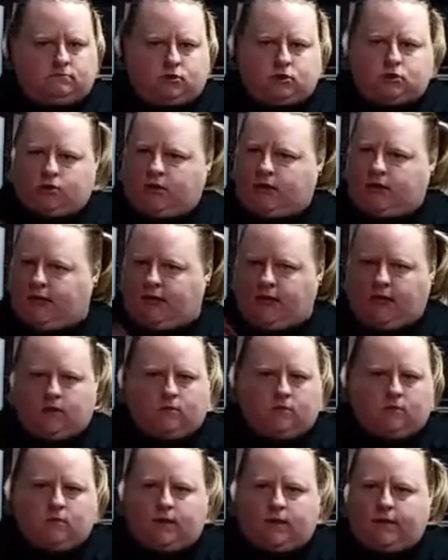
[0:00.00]

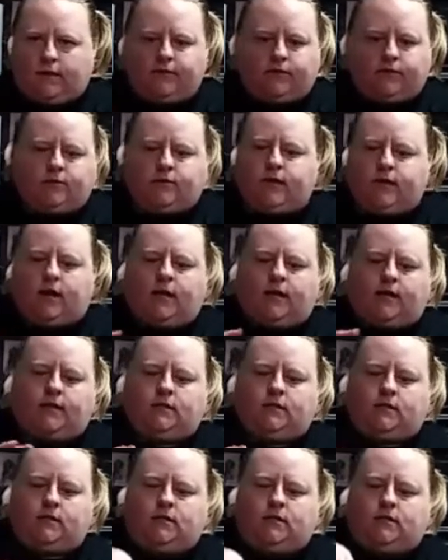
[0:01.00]
string or whatever you got
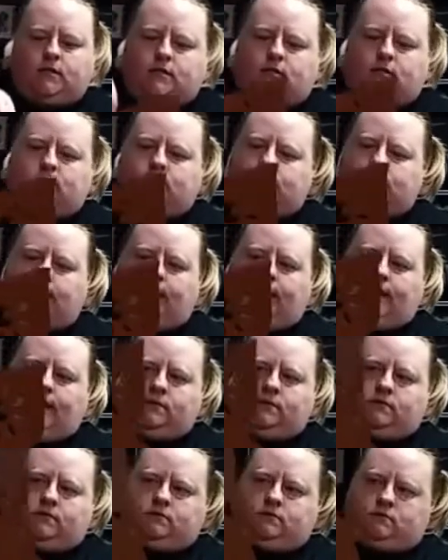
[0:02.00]

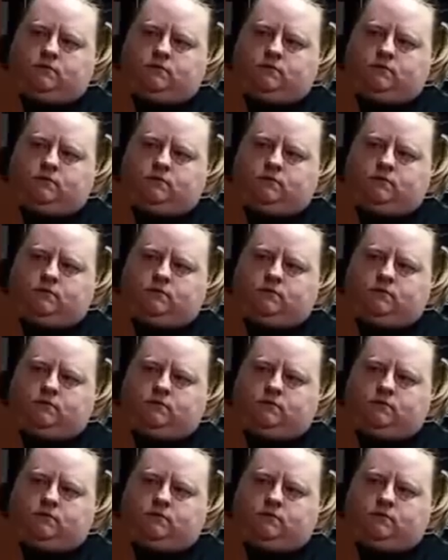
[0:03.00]
and